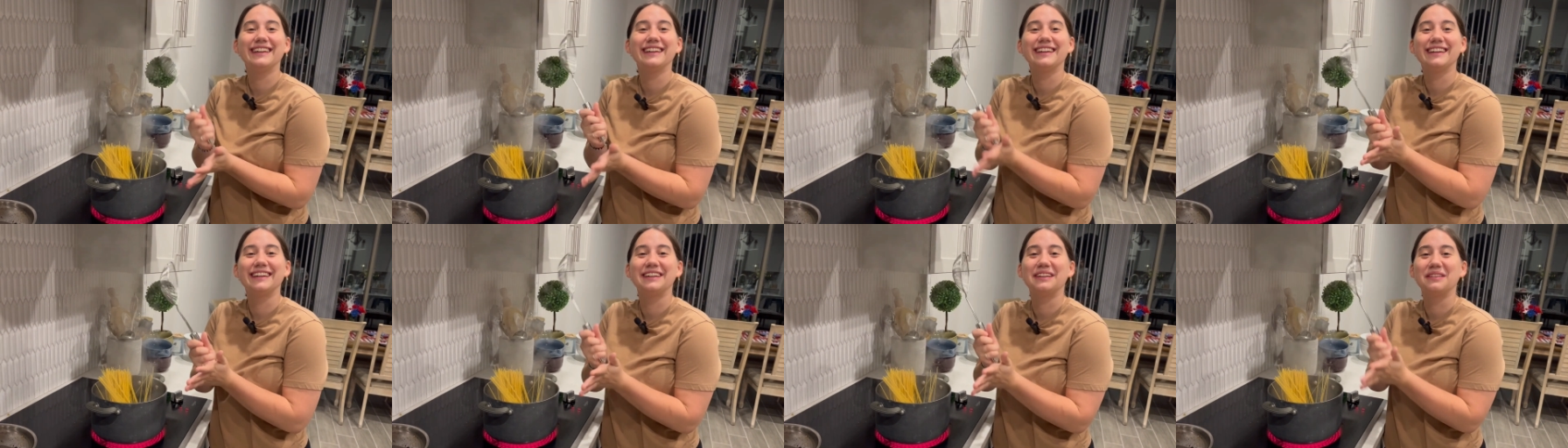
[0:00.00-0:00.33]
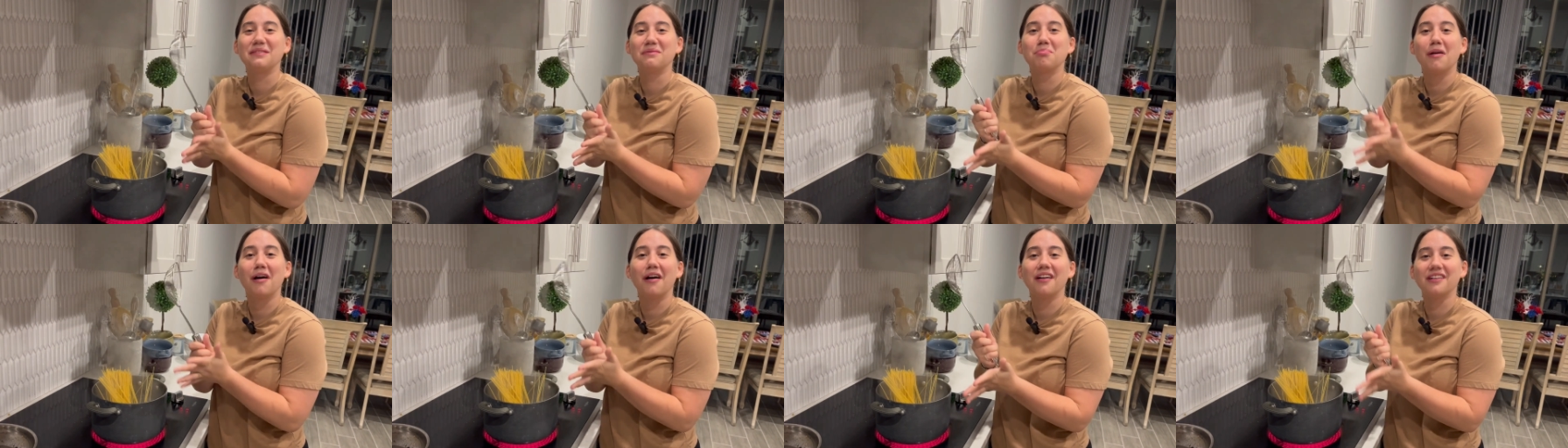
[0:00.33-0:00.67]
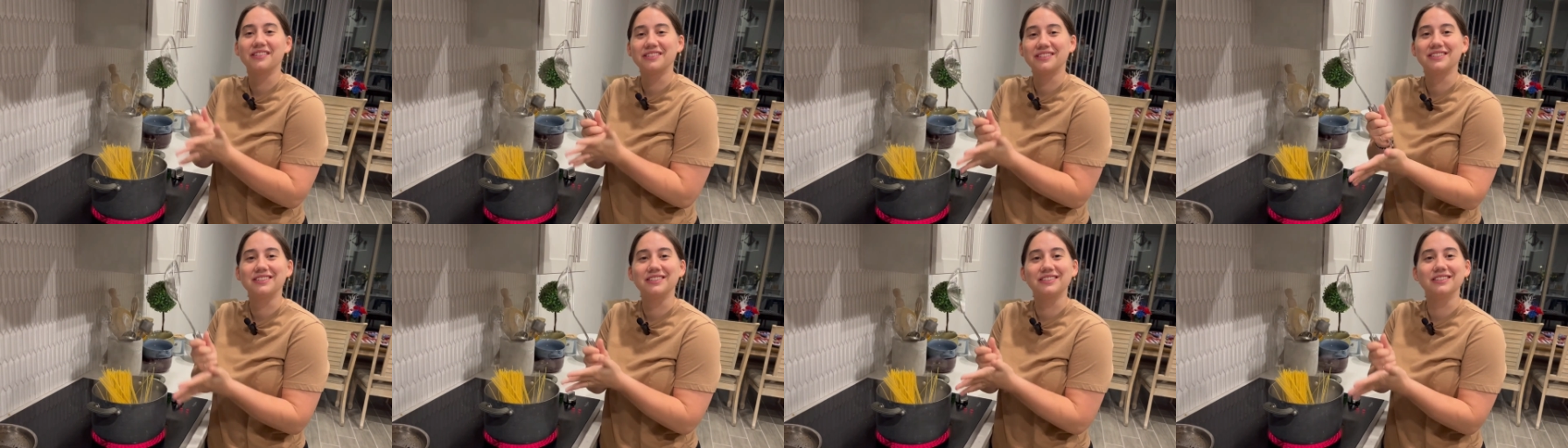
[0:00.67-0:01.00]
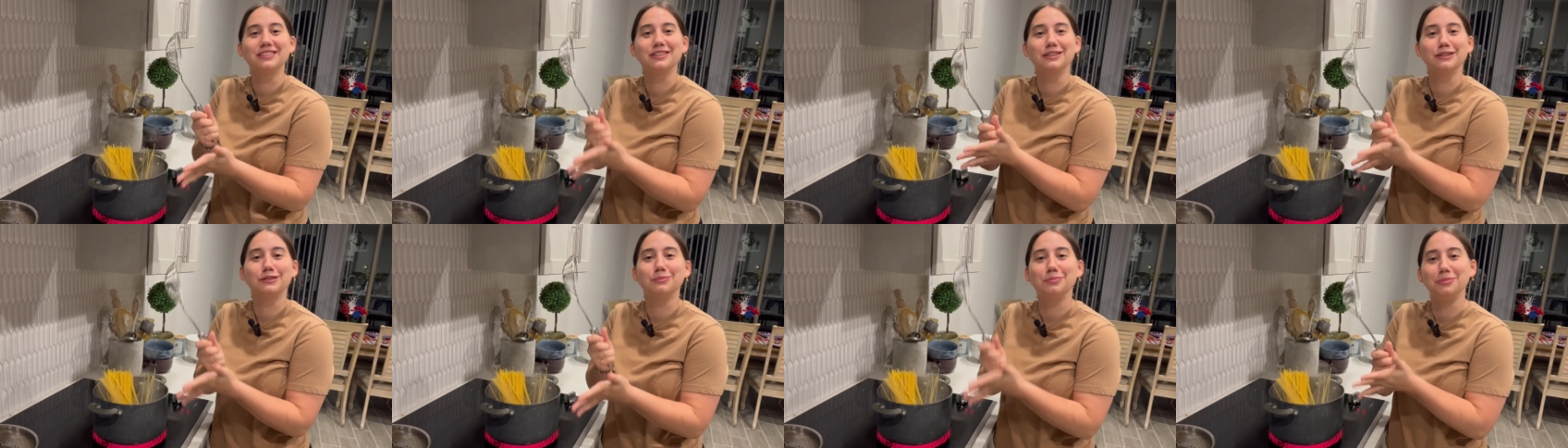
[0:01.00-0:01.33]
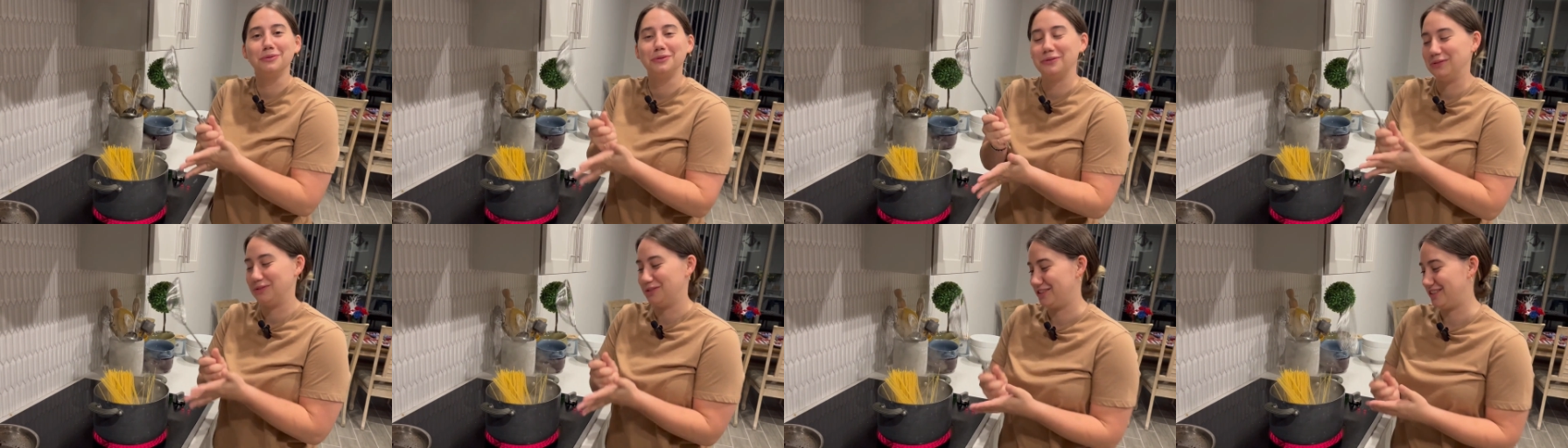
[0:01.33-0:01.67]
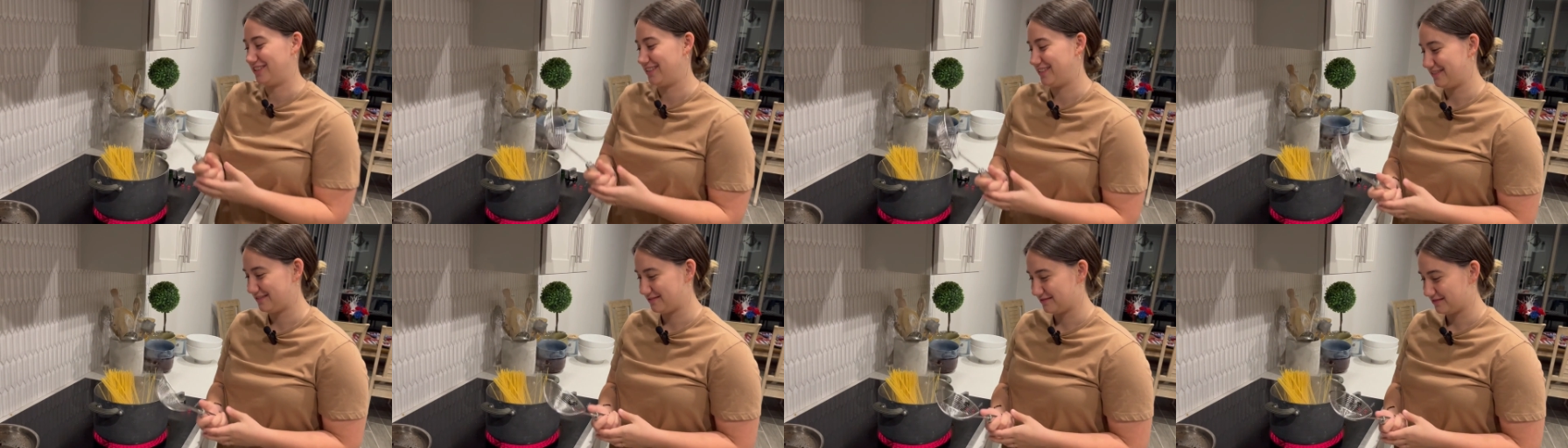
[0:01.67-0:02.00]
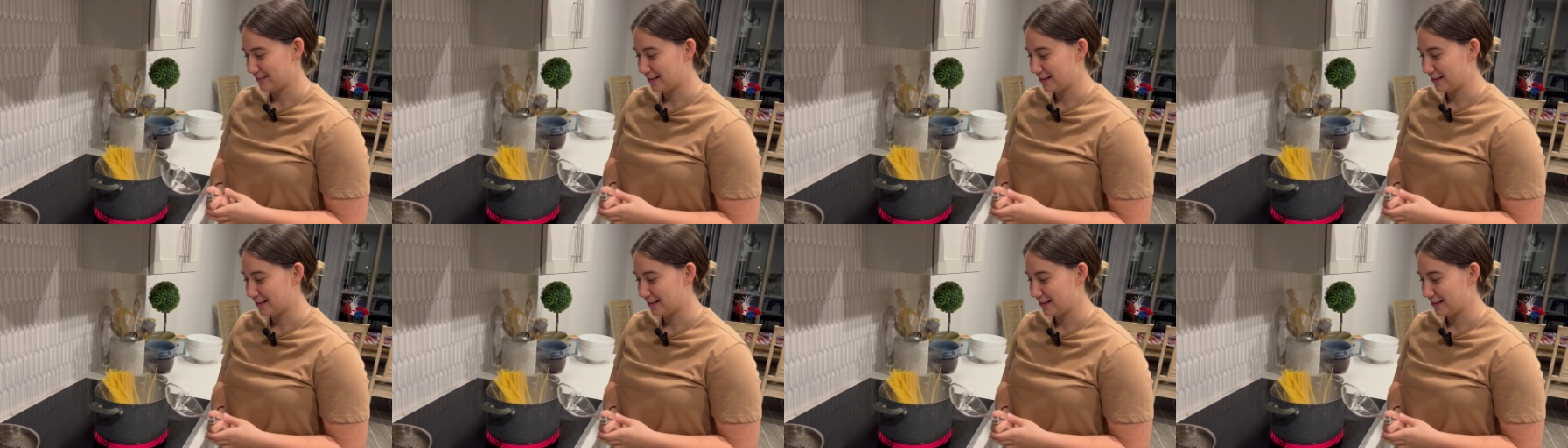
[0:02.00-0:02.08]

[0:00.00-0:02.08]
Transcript: get a pasta spoon.